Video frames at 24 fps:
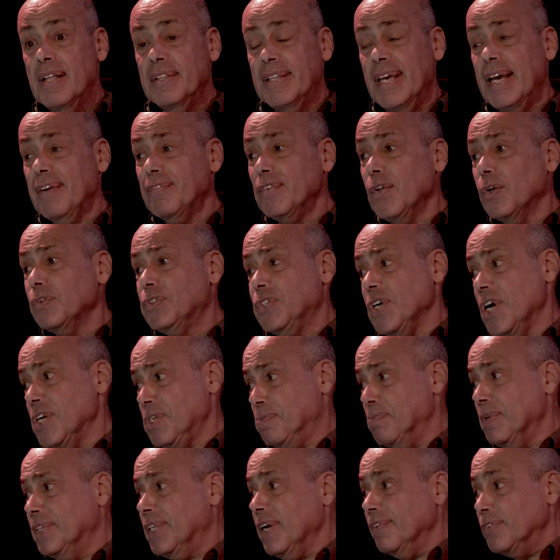they have no
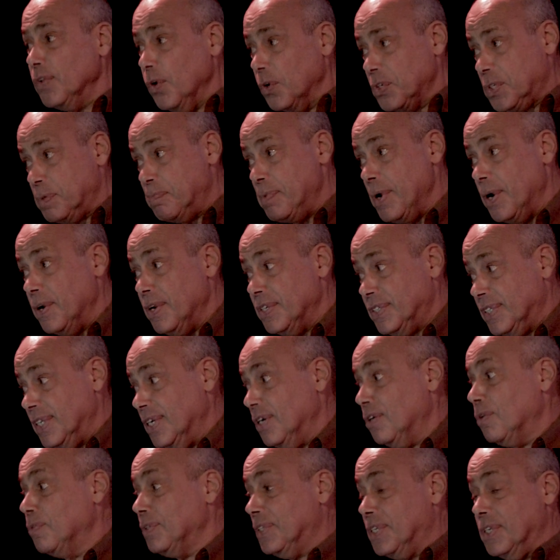judgment, they have no experience, they
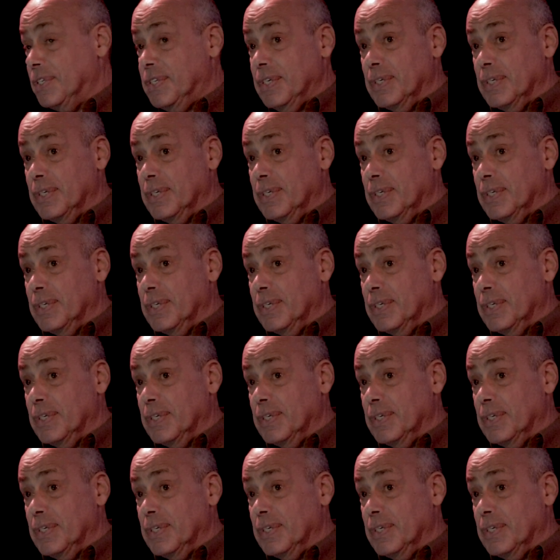don't know what to